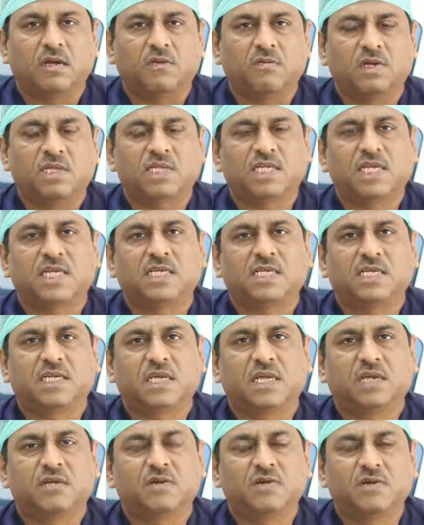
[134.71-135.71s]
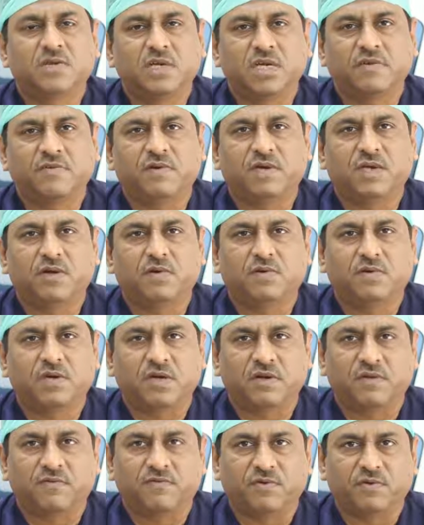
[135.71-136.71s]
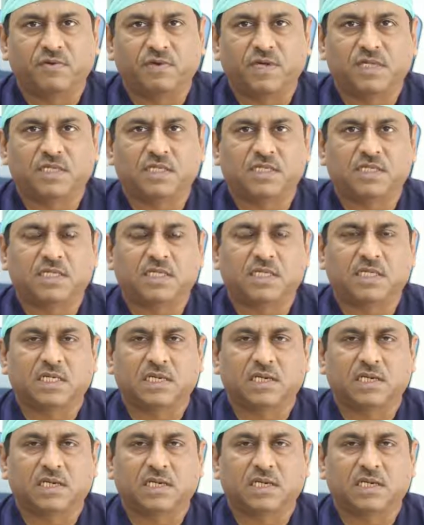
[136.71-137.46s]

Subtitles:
Worst case scenario, you leave it alone in a few days,